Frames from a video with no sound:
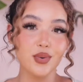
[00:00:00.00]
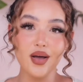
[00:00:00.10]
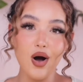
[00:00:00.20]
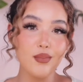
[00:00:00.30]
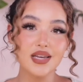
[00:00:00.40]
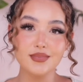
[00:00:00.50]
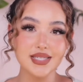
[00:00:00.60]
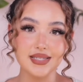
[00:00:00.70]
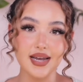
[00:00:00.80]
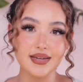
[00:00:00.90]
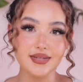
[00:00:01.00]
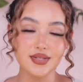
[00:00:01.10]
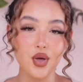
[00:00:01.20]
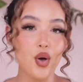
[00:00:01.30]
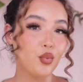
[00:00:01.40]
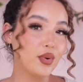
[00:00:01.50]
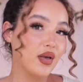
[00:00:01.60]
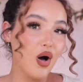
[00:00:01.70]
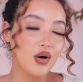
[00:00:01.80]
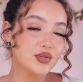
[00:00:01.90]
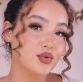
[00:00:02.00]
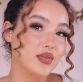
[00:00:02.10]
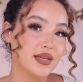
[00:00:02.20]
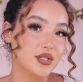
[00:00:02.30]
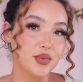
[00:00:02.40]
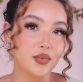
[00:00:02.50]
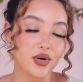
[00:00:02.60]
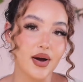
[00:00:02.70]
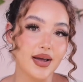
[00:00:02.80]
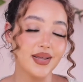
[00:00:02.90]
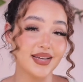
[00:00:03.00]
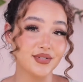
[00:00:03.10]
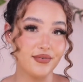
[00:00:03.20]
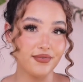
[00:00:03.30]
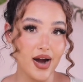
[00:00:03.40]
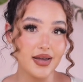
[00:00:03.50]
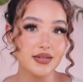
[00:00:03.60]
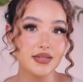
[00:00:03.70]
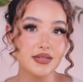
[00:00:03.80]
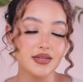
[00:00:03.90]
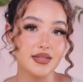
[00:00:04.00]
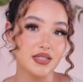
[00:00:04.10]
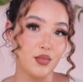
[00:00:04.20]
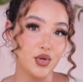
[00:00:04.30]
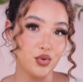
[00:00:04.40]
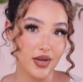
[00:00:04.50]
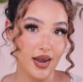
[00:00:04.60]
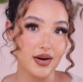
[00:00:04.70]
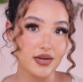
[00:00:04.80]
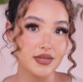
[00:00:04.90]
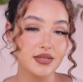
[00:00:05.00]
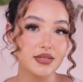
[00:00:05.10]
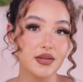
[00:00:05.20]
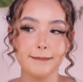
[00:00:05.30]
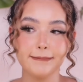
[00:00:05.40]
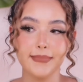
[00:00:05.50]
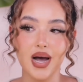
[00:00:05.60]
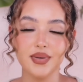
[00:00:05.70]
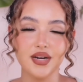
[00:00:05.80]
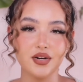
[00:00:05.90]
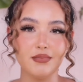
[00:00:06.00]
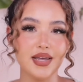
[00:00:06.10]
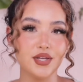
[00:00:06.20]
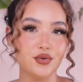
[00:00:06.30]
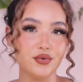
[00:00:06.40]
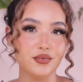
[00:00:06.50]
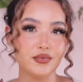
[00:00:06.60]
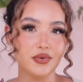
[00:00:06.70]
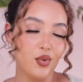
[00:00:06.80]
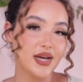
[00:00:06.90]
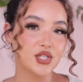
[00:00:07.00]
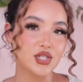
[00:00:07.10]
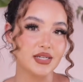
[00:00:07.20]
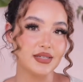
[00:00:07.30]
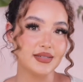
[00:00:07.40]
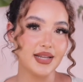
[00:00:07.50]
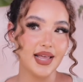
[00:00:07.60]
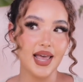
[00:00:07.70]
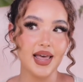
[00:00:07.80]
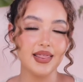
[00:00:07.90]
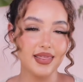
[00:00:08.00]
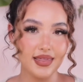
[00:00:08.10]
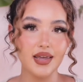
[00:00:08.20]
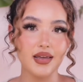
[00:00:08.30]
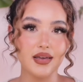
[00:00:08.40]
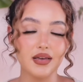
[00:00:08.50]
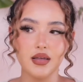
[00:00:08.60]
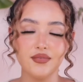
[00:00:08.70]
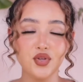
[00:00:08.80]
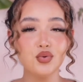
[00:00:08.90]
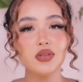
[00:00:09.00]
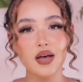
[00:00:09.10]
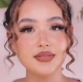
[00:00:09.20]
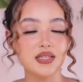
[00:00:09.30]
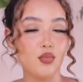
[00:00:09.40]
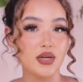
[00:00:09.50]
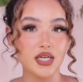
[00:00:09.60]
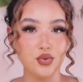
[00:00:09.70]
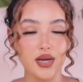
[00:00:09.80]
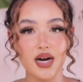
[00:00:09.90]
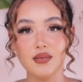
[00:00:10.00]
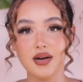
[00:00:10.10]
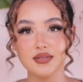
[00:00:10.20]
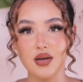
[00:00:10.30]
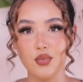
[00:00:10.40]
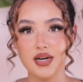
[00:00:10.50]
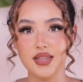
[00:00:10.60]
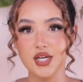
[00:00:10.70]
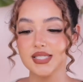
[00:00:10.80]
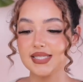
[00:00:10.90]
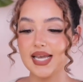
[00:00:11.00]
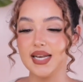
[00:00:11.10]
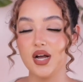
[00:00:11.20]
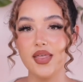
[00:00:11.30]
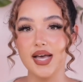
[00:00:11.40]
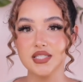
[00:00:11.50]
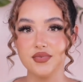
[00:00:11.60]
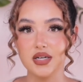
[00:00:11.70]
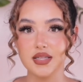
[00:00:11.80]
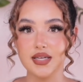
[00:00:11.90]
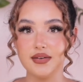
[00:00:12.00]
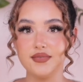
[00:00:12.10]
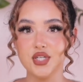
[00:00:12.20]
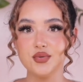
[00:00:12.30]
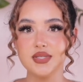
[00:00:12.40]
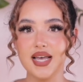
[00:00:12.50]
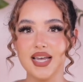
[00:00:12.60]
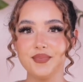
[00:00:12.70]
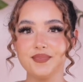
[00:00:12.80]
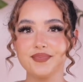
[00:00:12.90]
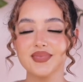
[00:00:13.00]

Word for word: We all make mistakes. We all do things we regret, but as a friend and someone who cares, I'm here to make you question and think. If you love someone and you care about someone and they're standing on the edge of a cliff, do you say,